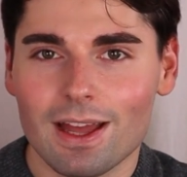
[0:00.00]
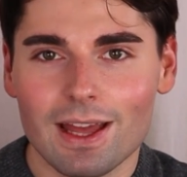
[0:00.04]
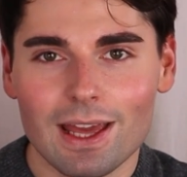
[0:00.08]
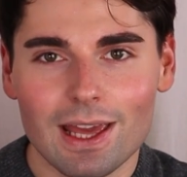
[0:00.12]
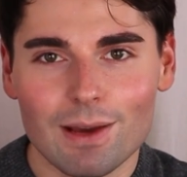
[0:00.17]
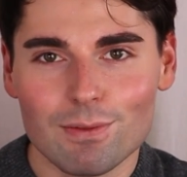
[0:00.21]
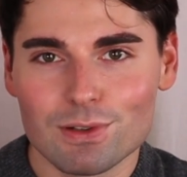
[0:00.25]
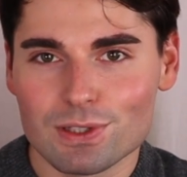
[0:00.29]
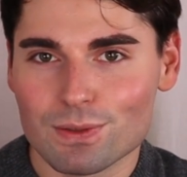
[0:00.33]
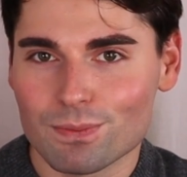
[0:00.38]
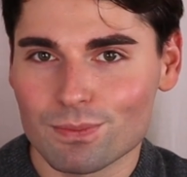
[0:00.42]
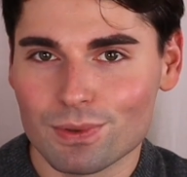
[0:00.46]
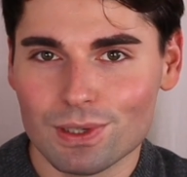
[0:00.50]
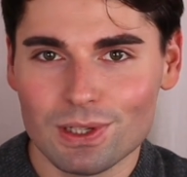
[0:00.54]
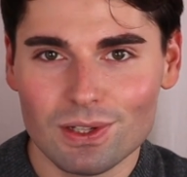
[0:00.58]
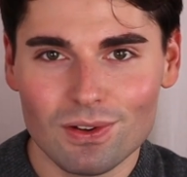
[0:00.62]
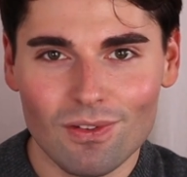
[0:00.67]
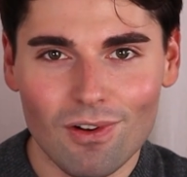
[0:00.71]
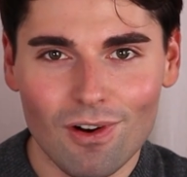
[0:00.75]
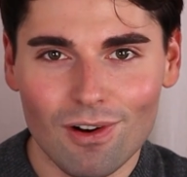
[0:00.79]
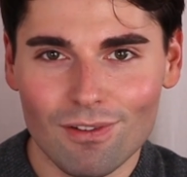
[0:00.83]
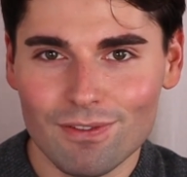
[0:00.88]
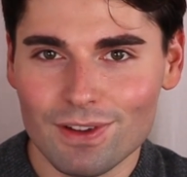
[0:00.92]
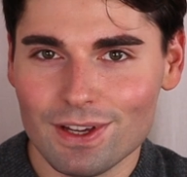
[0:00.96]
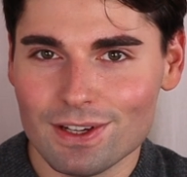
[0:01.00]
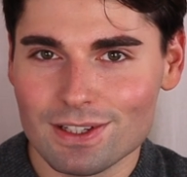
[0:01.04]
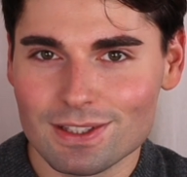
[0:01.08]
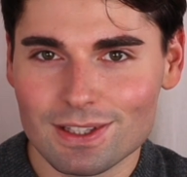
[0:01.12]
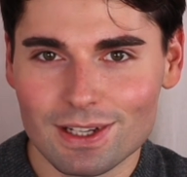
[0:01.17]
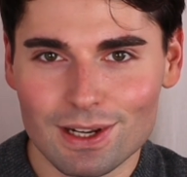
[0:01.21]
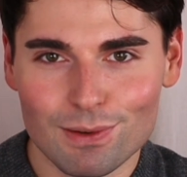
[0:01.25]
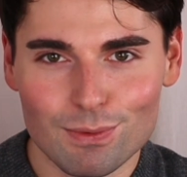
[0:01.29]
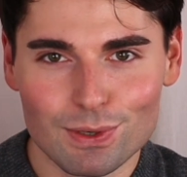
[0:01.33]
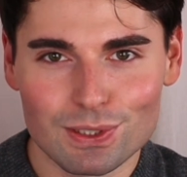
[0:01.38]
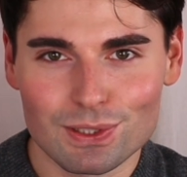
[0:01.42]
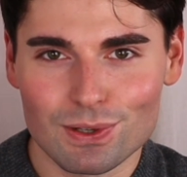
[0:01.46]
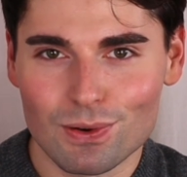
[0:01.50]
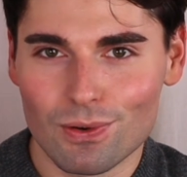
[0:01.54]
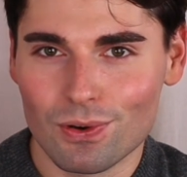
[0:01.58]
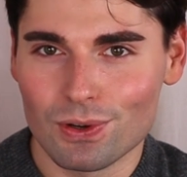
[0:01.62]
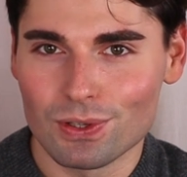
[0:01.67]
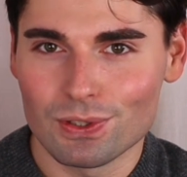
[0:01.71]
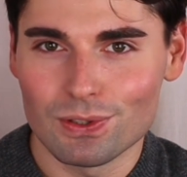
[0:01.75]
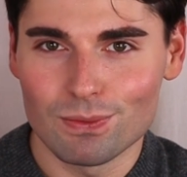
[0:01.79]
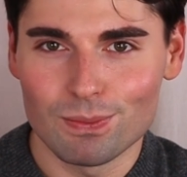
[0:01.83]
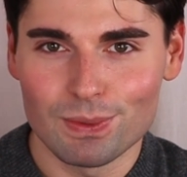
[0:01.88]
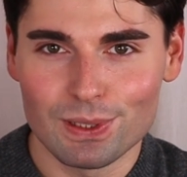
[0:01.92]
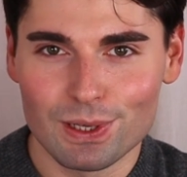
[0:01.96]
it was pretty obvious that it was
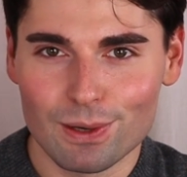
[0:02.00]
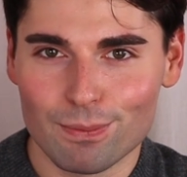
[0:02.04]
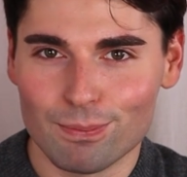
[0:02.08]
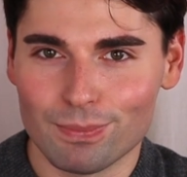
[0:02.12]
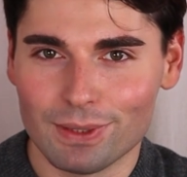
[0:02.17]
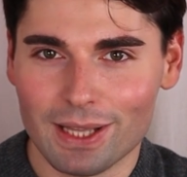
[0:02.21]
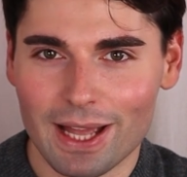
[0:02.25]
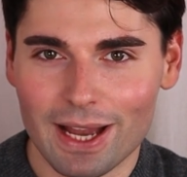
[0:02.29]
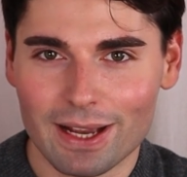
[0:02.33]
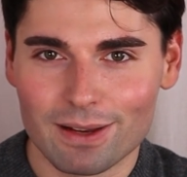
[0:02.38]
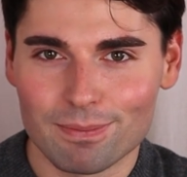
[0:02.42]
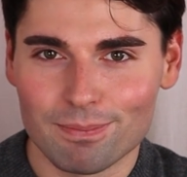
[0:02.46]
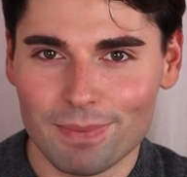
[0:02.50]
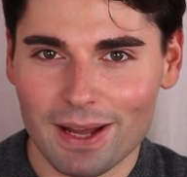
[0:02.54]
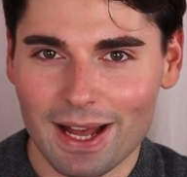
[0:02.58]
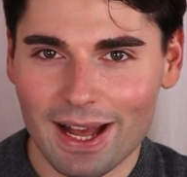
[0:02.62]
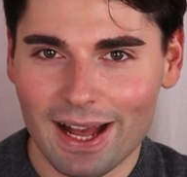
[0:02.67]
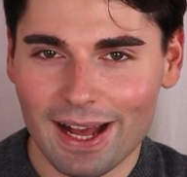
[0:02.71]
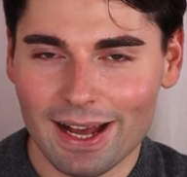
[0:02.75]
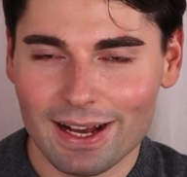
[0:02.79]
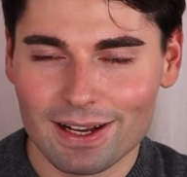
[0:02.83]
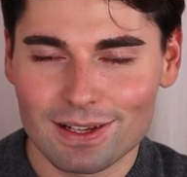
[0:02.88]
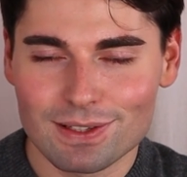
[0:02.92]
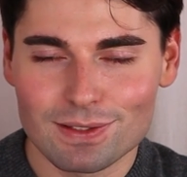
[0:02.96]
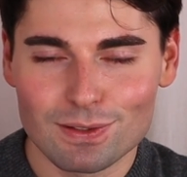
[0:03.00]
going to be a black bag.